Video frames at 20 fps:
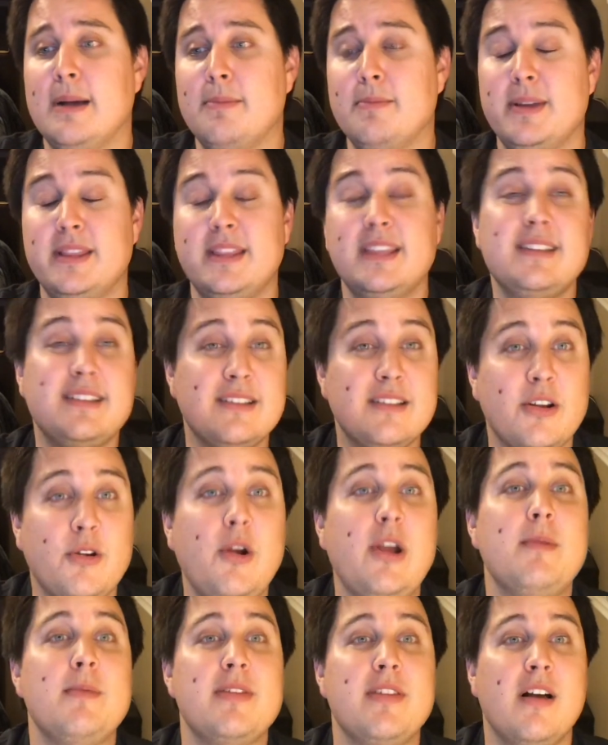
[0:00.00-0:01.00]
But this is a
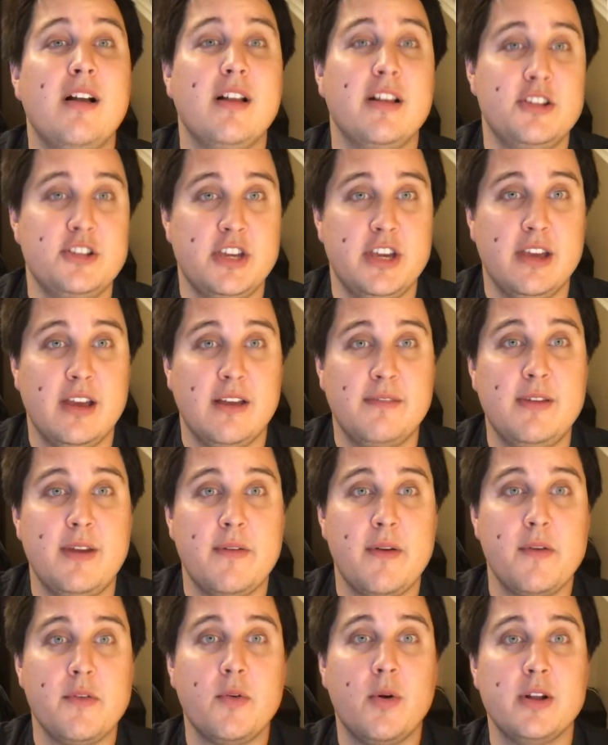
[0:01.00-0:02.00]
Greek mythology. If you've
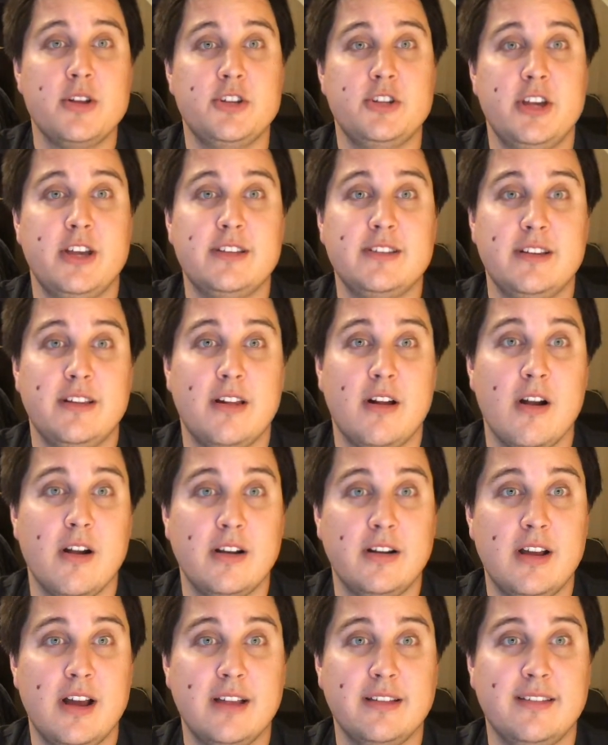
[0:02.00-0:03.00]
ever watched Jason and the
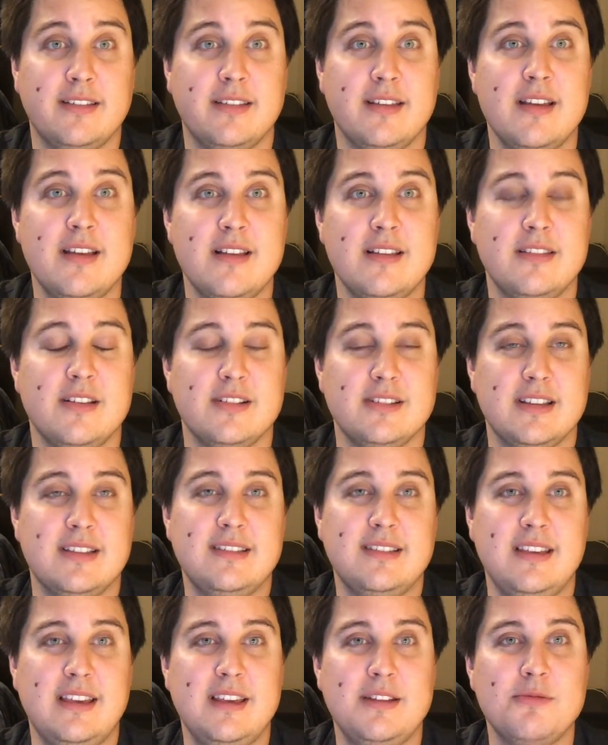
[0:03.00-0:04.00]
Argonauts, there's a
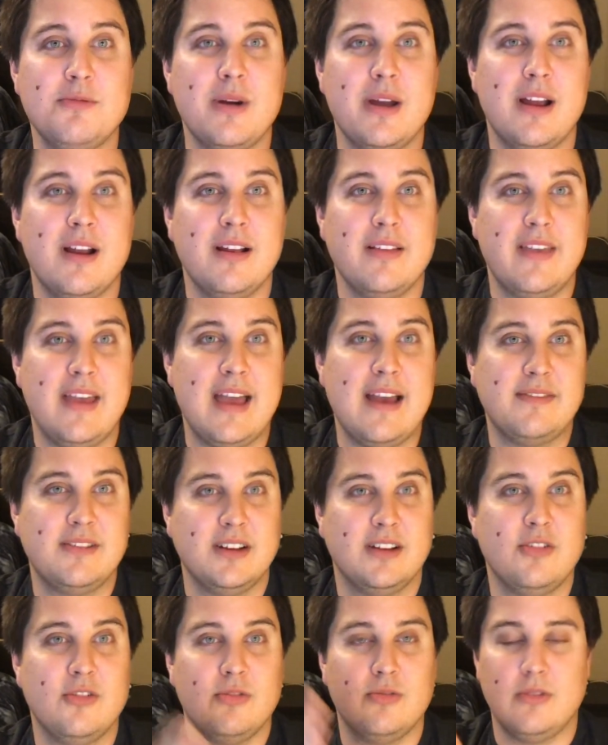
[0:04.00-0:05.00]
scene where they have to
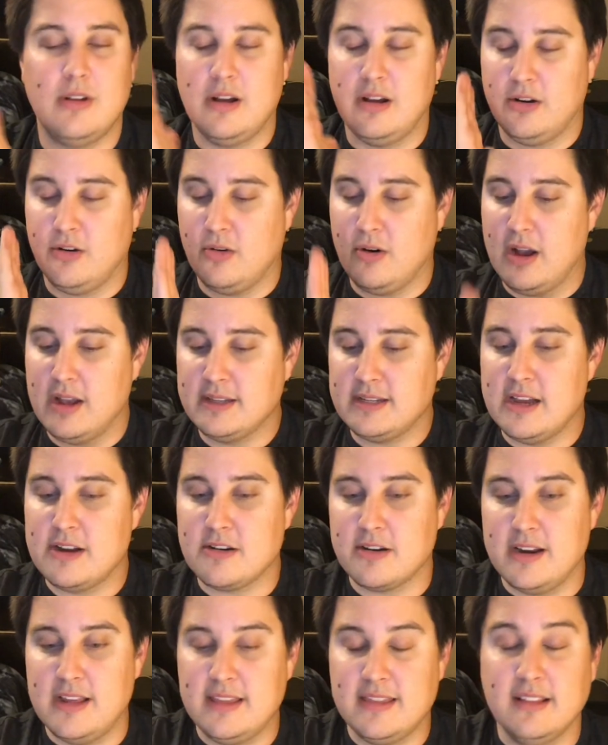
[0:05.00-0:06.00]
cross
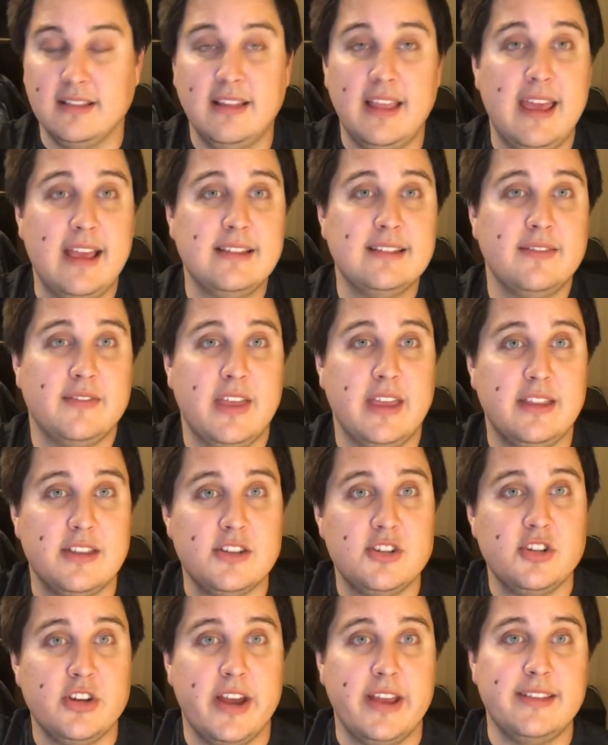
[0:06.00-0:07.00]
underneath the legs of like this
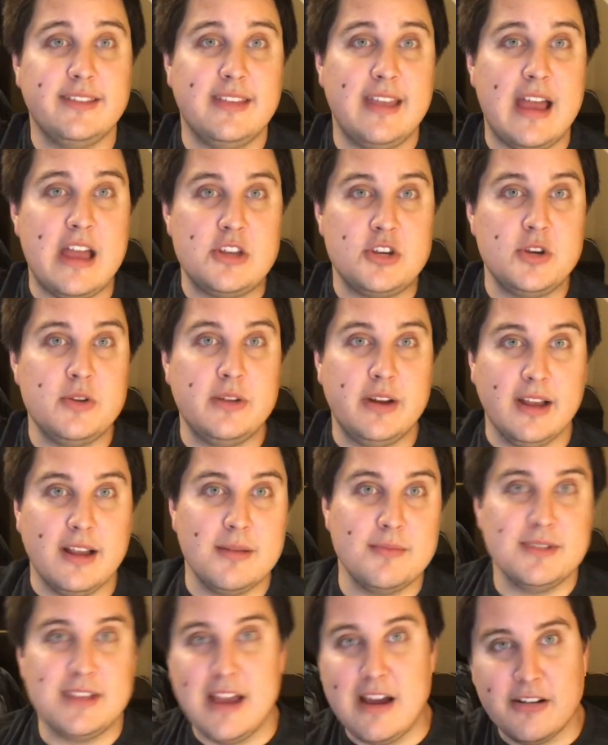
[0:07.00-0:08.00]
giant statue, and it
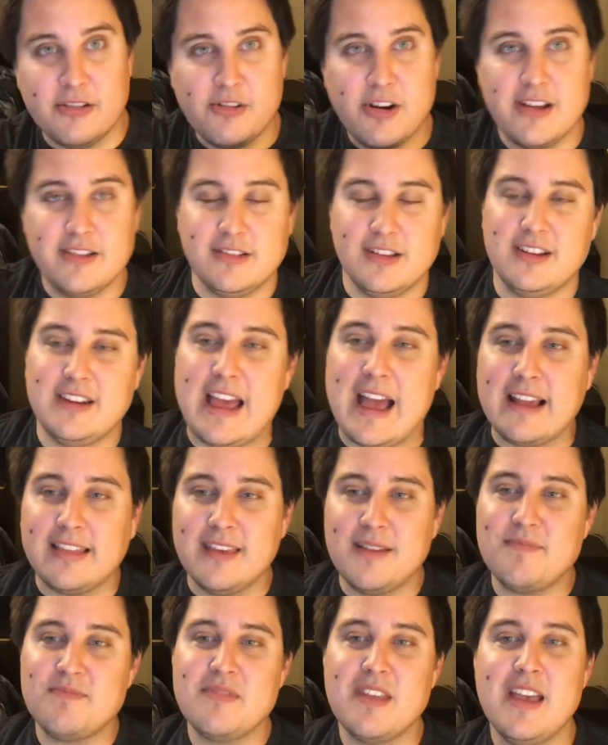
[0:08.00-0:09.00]
comes down and tries to attack
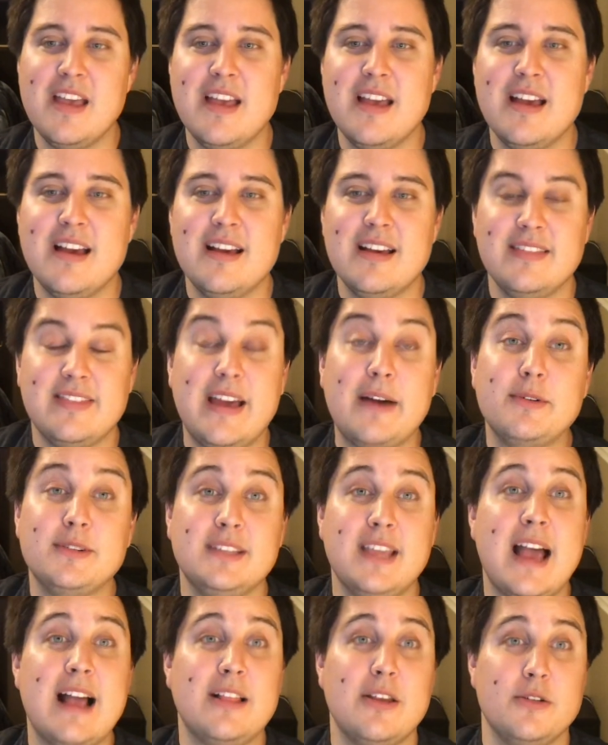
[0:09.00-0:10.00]
them. That was
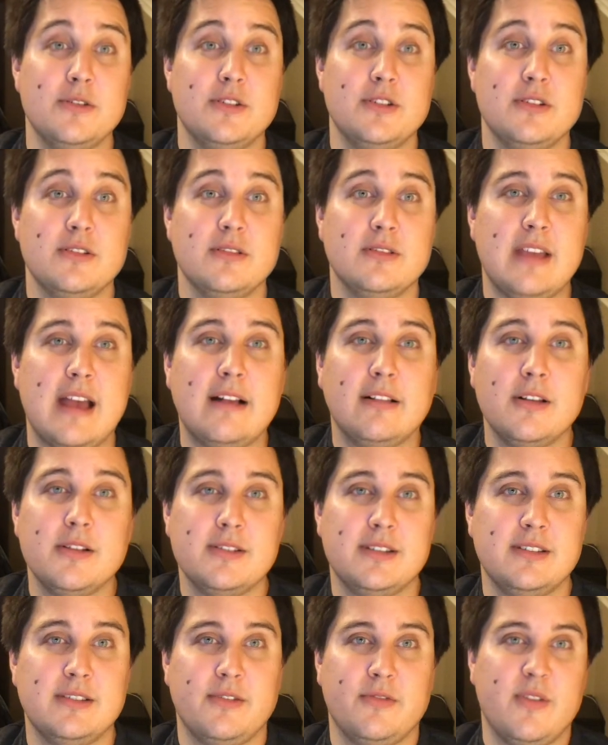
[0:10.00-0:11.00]
Talos.
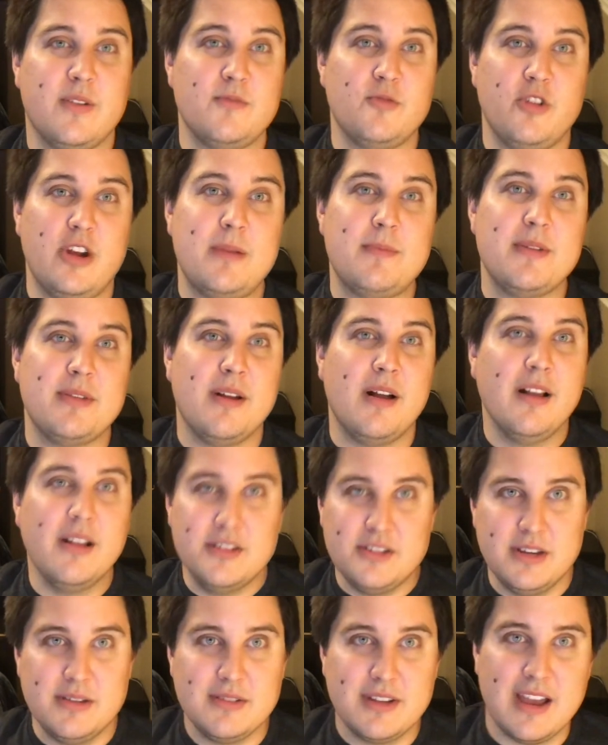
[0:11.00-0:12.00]
Talos is from Greek
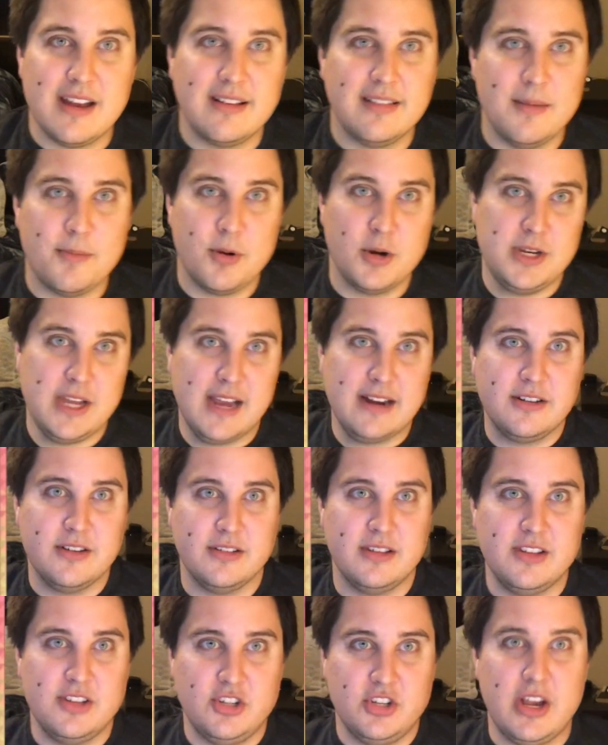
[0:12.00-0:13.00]
mythology. It was kind of the protector,
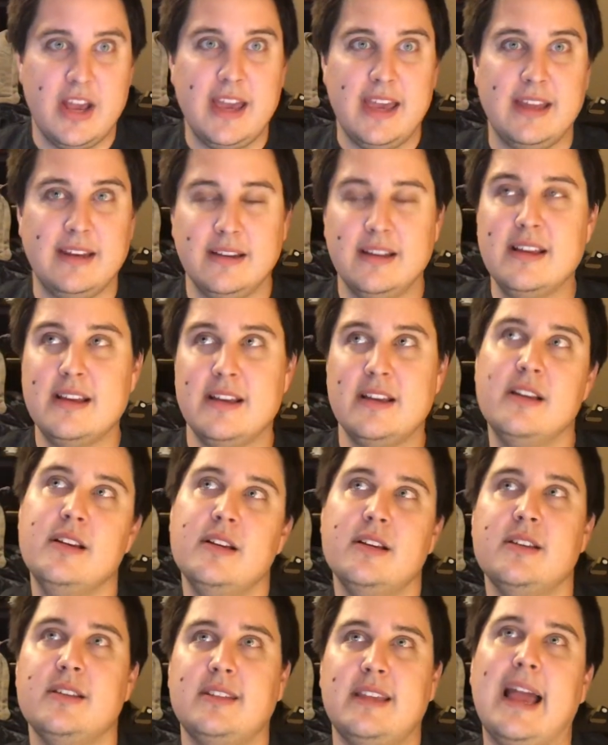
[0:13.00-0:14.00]
this giant
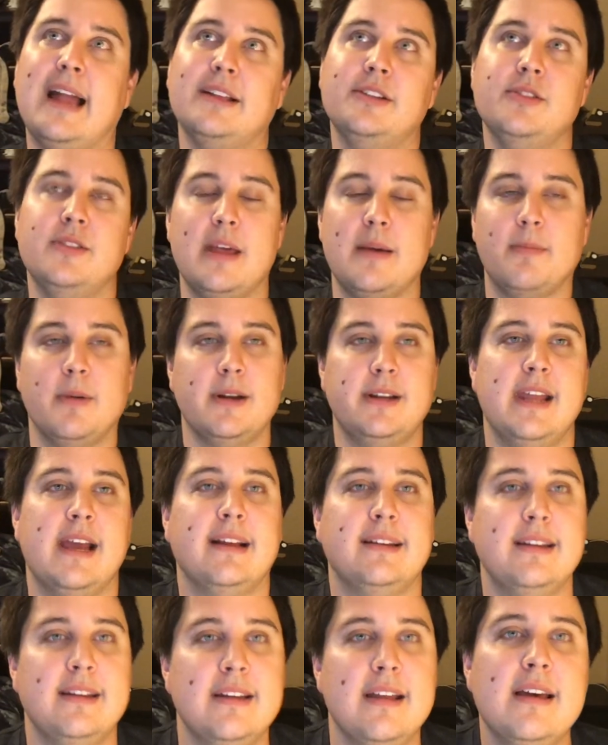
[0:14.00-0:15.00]
statue that
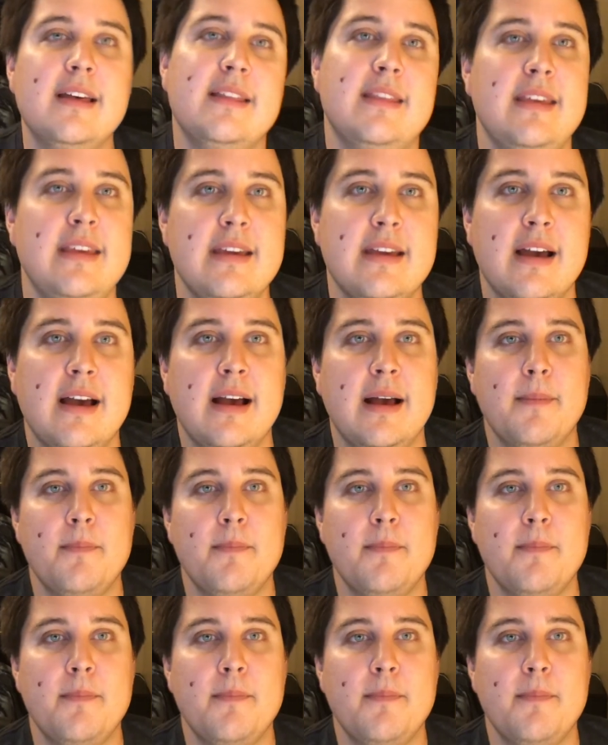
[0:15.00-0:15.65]
protected the